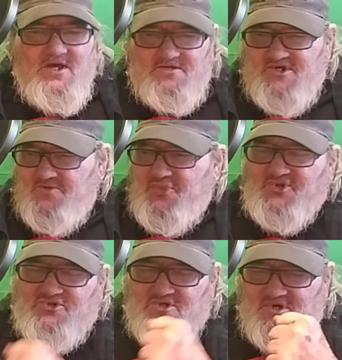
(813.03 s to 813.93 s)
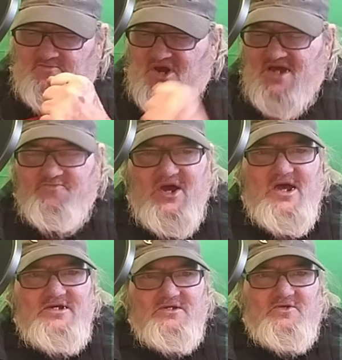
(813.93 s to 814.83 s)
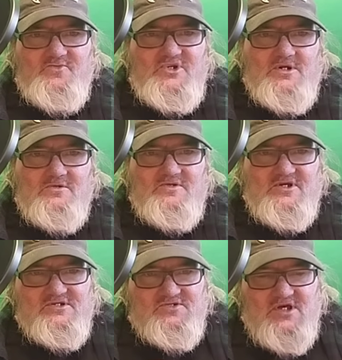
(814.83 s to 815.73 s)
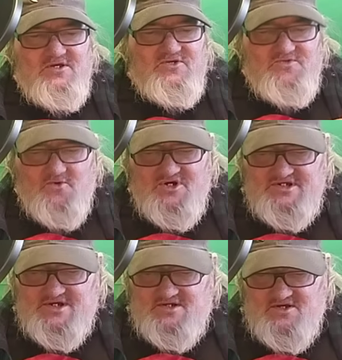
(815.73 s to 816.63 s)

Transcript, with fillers: then put the backpack in the middle because uh, you want to.